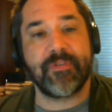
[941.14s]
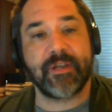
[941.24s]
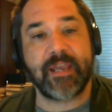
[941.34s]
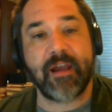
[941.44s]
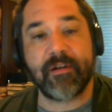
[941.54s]

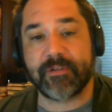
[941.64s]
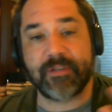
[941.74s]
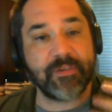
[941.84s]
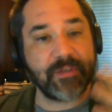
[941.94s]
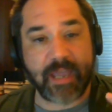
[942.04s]

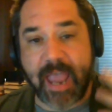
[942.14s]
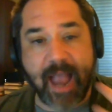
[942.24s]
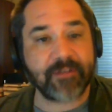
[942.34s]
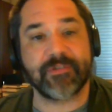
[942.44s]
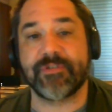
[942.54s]

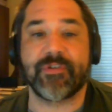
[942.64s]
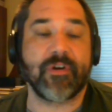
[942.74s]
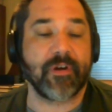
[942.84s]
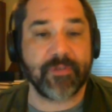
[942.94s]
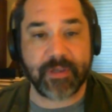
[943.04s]
the
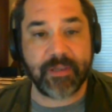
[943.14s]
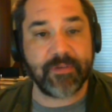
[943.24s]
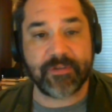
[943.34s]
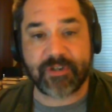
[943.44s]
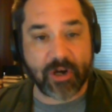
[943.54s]
actors are,
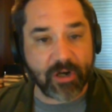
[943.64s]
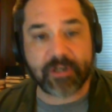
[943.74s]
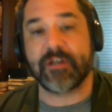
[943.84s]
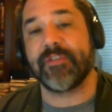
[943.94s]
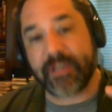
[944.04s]
and then
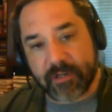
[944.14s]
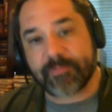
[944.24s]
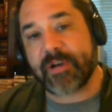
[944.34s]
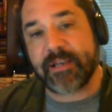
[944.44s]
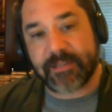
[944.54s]
Kirk and all.
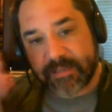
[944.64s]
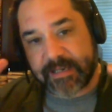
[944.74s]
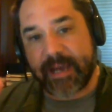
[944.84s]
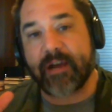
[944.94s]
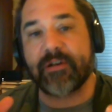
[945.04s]
The
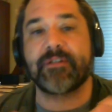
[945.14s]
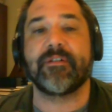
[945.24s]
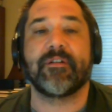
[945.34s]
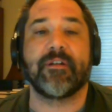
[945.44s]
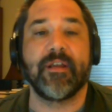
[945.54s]
Enterprise is a
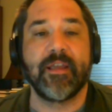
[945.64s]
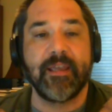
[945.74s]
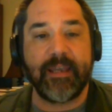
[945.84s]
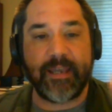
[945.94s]
character.